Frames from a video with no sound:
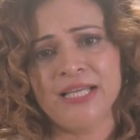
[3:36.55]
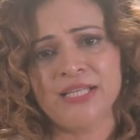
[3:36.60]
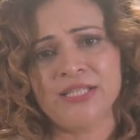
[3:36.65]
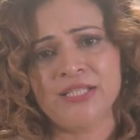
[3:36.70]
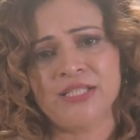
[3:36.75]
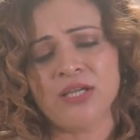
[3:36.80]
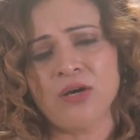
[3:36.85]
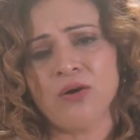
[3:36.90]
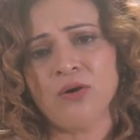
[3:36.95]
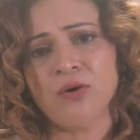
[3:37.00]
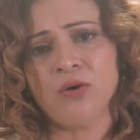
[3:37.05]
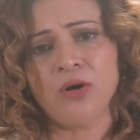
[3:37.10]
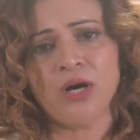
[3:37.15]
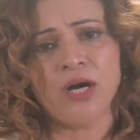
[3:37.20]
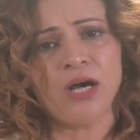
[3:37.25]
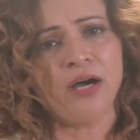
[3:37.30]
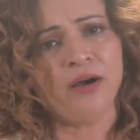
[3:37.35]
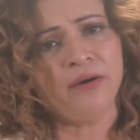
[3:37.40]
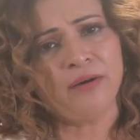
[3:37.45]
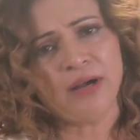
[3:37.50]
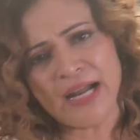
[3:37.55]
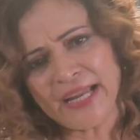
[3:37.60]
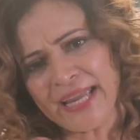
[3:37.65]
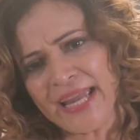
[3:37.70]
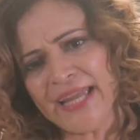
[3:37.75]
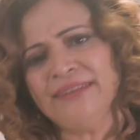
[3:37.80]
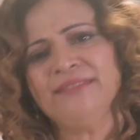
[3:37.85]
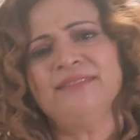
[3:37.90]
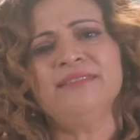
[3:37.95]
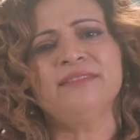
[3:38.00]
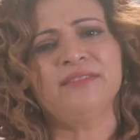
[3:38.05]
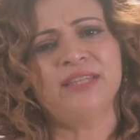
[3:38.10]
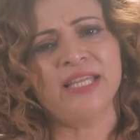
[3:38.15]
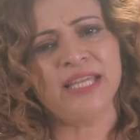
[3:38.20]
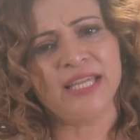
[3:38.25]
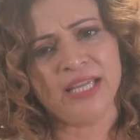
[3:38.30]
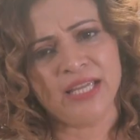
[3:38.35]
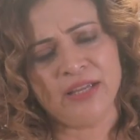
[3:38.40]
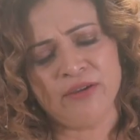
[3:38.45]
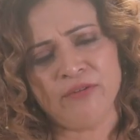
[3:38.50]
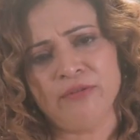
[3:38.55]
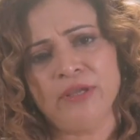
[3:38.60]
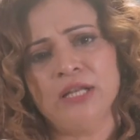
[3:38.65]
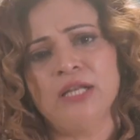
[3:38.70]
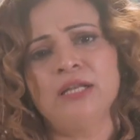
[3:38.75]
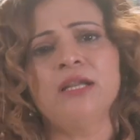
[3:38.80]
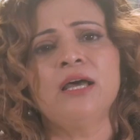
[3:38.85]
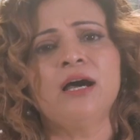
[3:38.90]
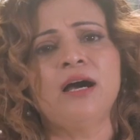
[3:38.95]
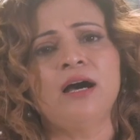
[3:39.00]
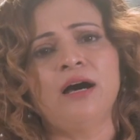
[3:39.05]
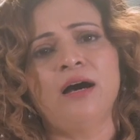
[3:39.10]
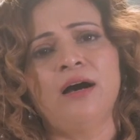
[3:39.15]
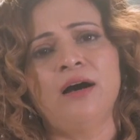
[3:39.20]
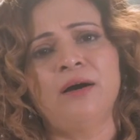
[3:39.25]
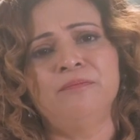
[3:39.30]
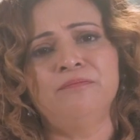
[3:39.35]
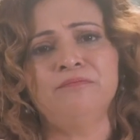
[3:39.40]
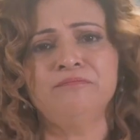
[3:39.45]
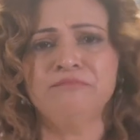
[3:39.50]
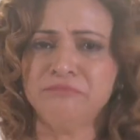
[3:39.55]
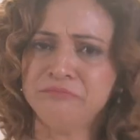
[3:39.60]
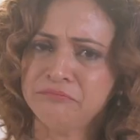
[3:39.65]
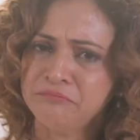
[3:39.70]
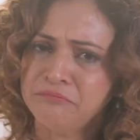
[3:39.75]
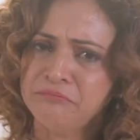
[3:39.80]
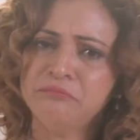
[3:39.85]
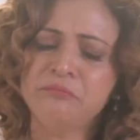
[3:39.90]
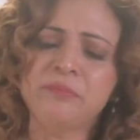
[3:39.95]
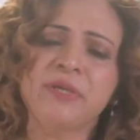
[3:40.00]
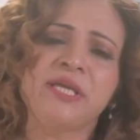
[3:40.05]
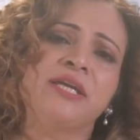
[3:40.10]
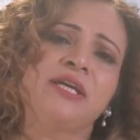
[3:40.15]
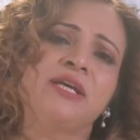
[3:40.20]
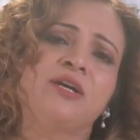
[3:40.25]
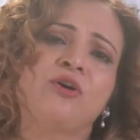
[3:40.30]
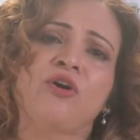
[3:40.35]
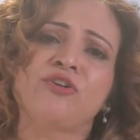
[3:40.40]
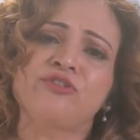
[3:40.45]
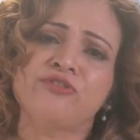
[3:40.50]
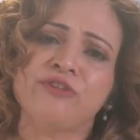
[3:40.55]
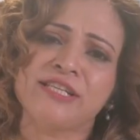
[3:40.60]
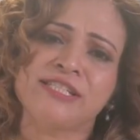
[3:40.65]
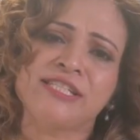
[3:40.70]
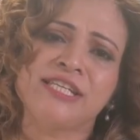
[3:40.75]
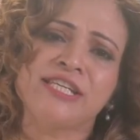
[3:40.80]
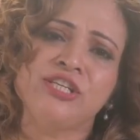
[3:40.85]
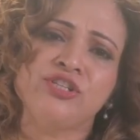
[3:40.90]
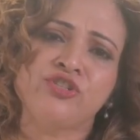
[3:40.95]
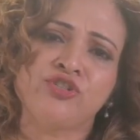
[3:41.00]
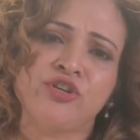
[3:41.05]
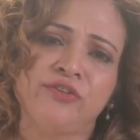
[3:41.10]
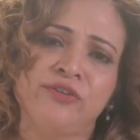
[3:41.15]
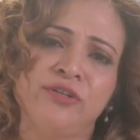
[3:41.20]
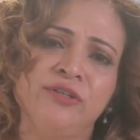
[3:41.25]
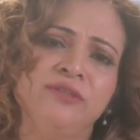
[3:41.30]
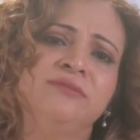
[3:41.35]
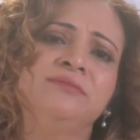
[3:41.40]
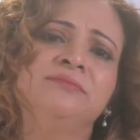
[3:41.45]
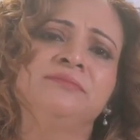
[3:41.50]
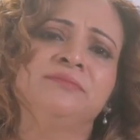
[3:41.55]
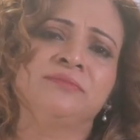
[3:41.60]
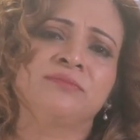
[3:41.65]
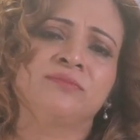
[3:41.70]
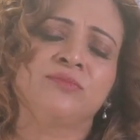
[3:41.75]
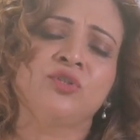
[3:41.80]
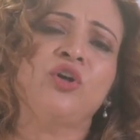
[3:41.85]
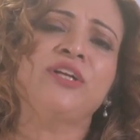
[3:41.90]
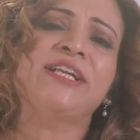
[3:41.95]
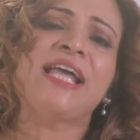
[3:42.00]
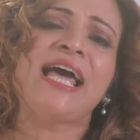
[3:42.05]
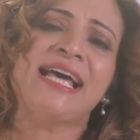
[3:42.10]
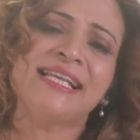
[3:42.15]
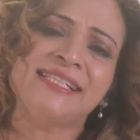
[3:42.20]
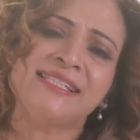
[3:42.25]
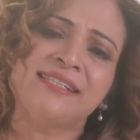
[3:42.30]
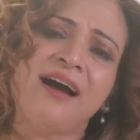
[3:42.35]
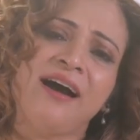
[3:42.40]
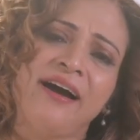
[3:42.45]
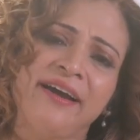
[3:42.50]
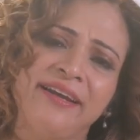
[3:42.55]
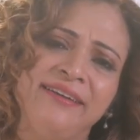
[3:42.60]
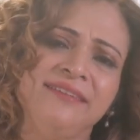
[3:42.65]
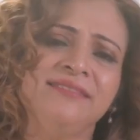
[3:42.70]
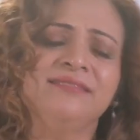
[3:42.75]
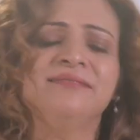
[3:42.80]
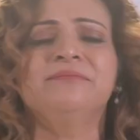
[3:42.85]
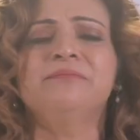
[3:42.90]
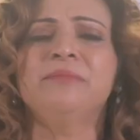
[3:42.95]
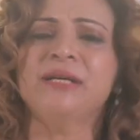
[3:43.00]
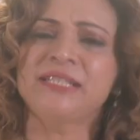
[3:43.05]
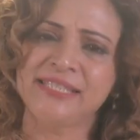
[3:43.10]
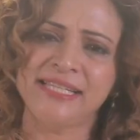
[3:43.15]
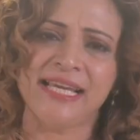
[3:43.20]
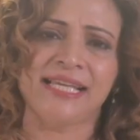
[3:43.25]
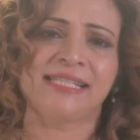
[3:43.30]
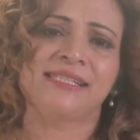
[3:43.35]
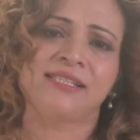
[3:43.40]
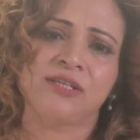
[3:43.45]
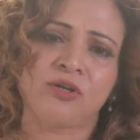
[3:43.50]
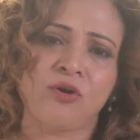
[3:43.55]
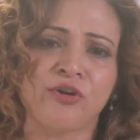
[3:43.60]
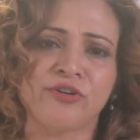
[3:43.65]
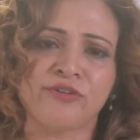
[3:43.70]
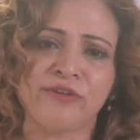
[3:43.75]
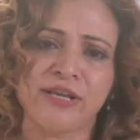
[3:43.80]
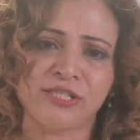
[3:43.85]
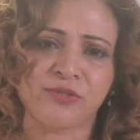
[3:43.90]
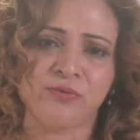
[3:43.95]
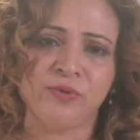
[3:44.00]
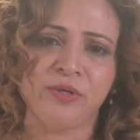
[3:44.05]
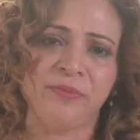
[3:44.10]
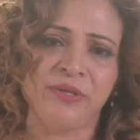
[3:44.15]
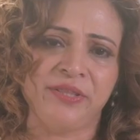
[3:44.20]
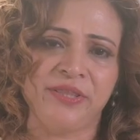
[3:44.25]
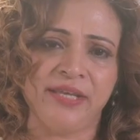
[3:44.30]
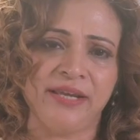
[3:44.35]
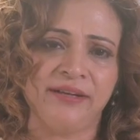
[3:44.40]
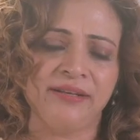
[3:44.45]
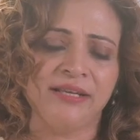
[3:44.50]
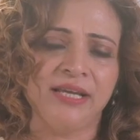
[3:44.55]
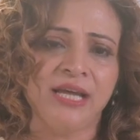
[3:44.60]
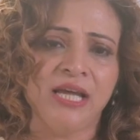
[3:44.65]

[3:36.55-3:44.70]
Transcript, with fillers: So uh, again, they will um, be contrasting each other, not as high, but yes, the contrast will be there.